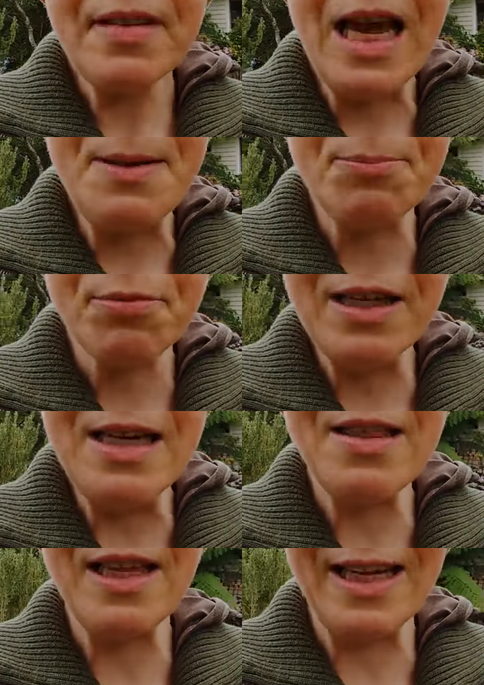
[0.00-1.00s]
and
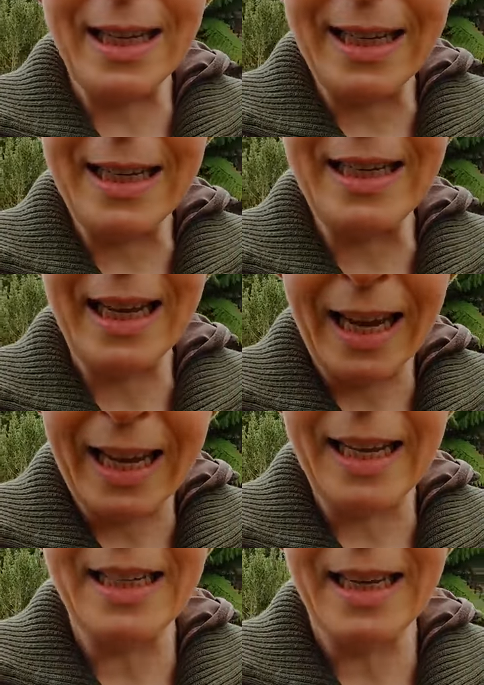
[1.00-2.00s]
breathing in
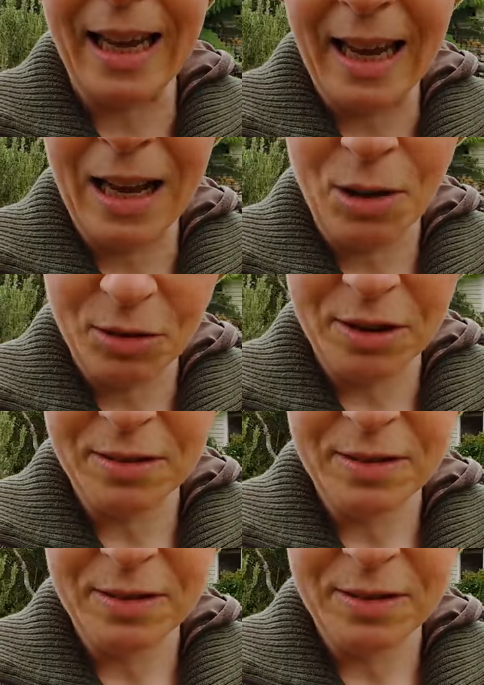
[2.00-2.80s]
and out.